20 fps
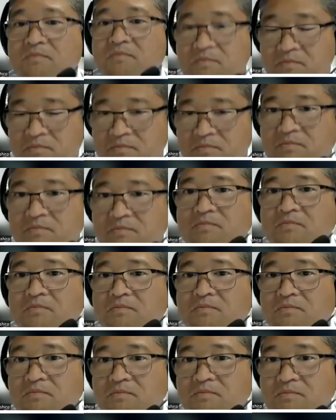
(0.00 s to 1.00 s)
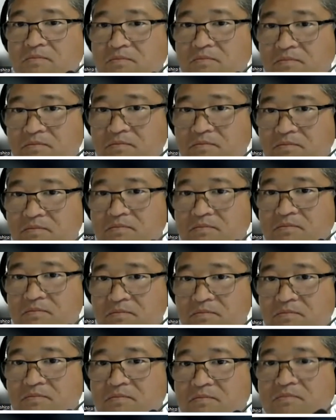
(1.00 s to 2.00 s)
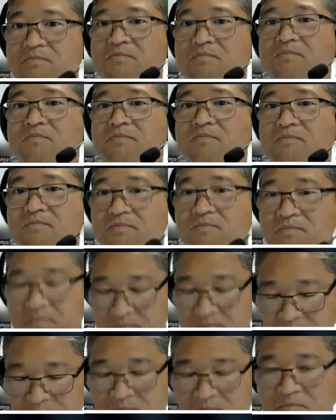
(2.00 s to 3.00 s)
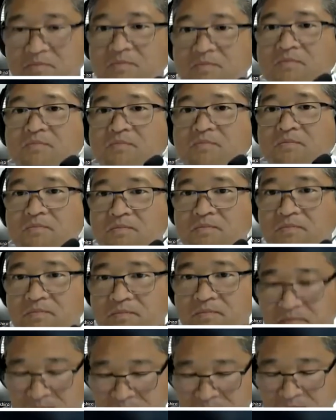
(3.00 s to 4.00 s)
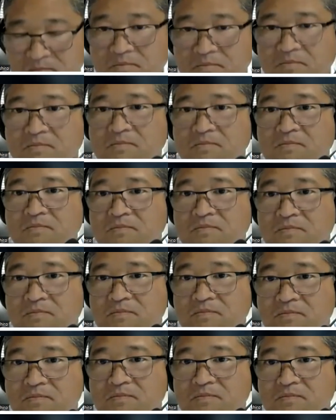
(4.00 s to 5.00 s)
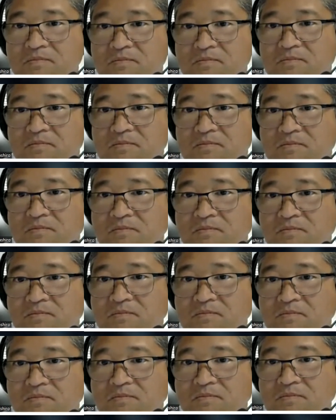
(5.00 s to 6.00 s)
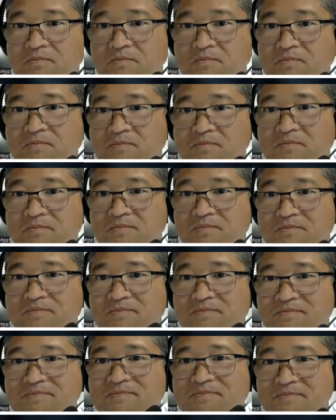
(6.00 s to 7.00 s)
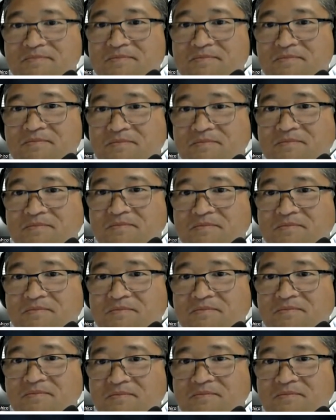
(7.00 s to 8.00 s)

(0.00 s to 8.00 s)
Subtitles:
The person shown says nothing.